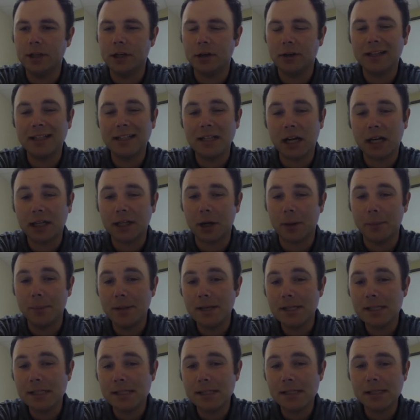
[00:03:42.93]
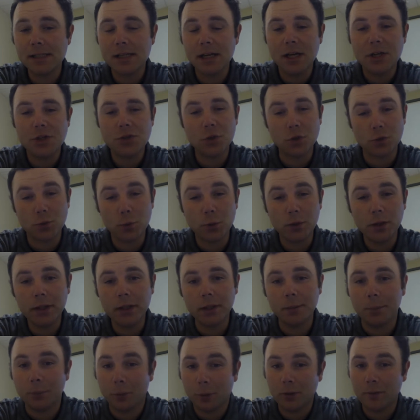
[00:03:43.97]
conduct our business. So it's really
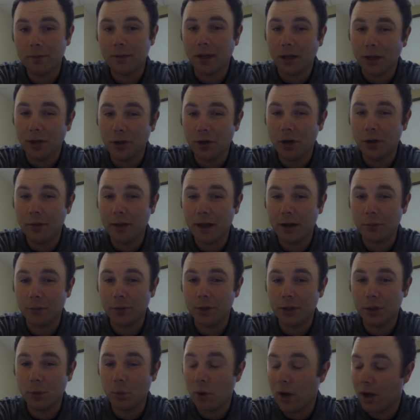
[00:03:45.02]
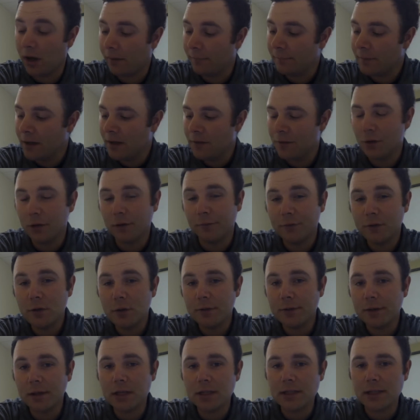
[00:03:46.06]
important that you know that really well. There are a few
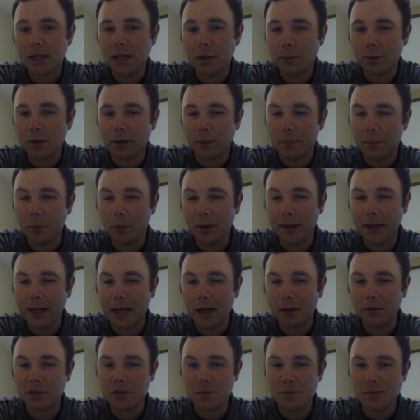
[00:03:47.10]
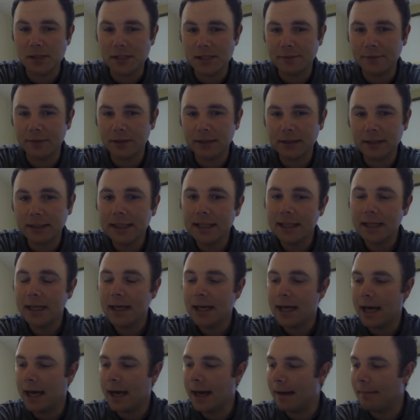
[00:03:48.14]
things that I want to point out specifically
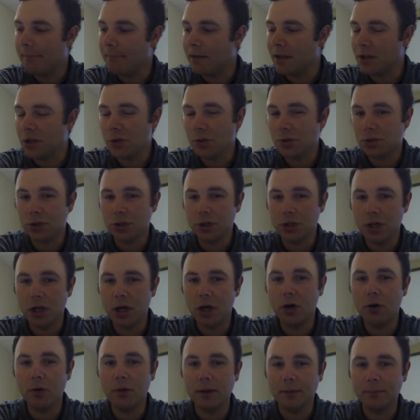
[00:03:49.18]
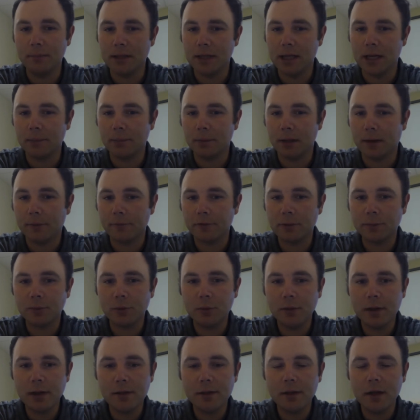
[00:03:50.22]
that you should know and become comfortable
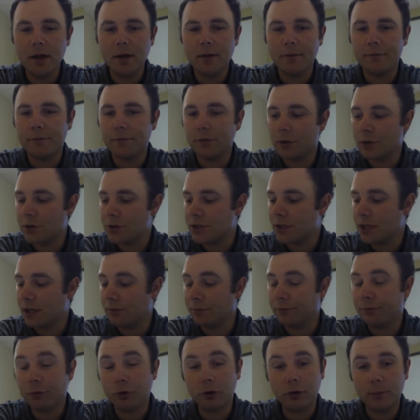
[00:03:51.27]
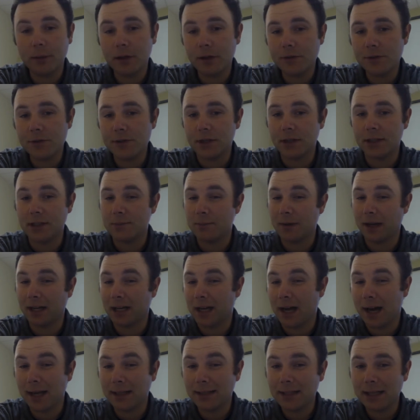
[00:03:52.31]
with. First and foremost is my
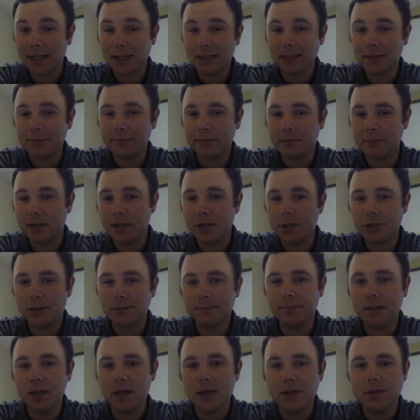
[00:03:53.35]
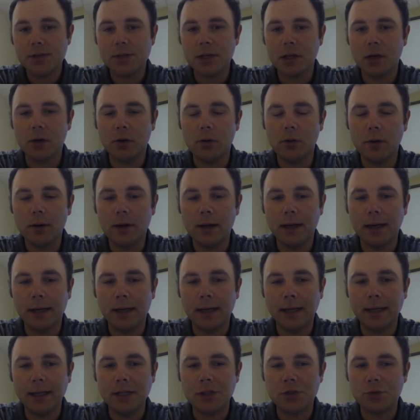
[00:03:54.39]
contact information. So
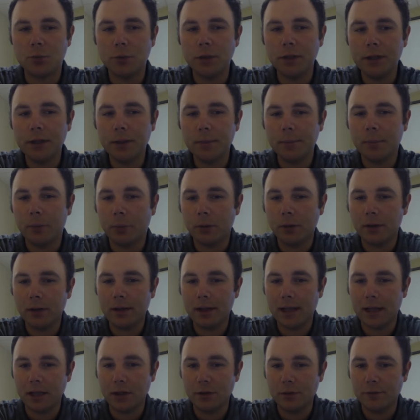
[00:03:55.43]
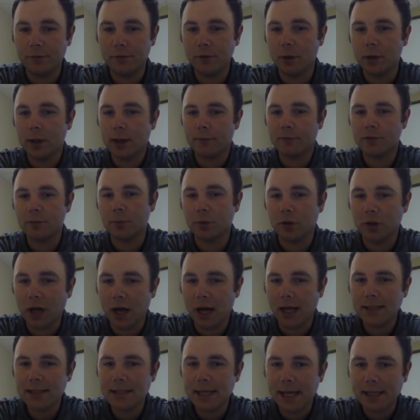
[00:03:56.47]
it's really important that you feel comfortable
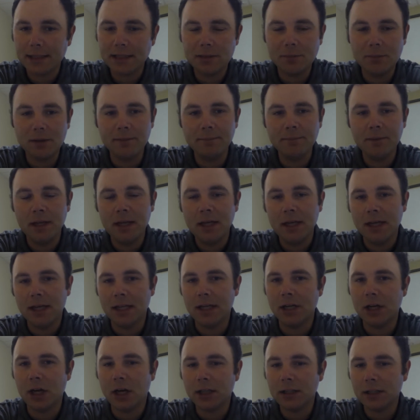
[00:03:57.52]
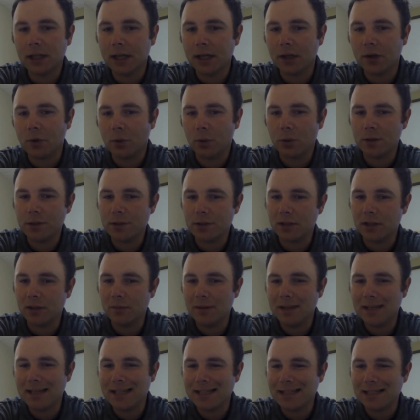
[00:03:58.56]
contacting me. In an online course, it can
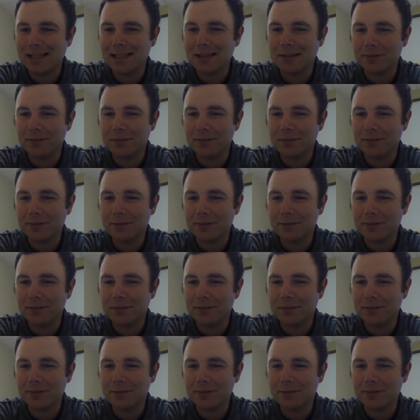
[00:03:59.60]
be easy to